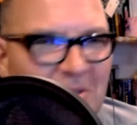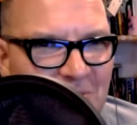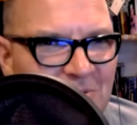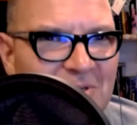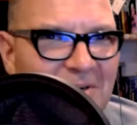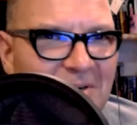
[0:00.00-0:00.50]

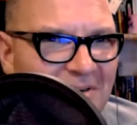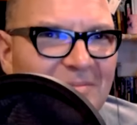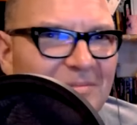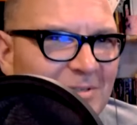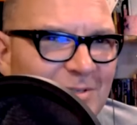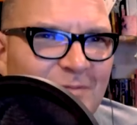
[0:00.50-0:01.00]
user,
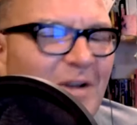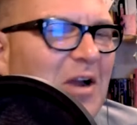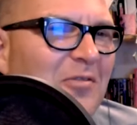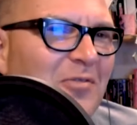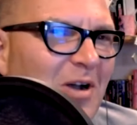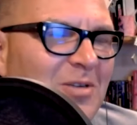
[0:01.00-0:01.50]
which is
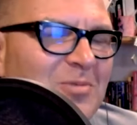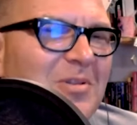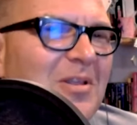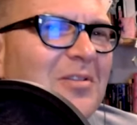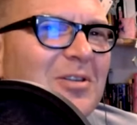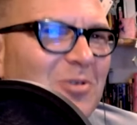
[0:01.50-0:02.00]
Firefox
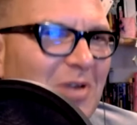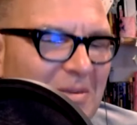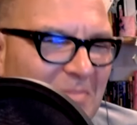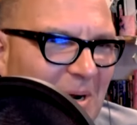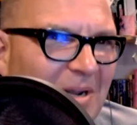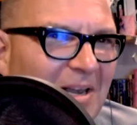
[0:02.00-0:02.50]
without the
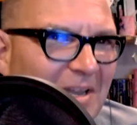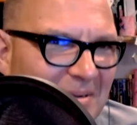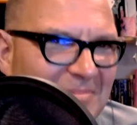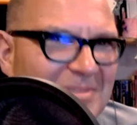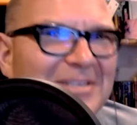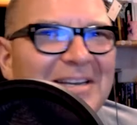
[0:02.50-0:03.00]
trademark
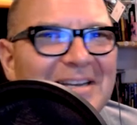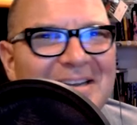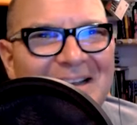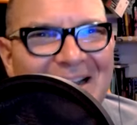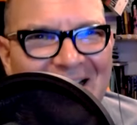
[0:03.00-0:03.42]
claims. Right.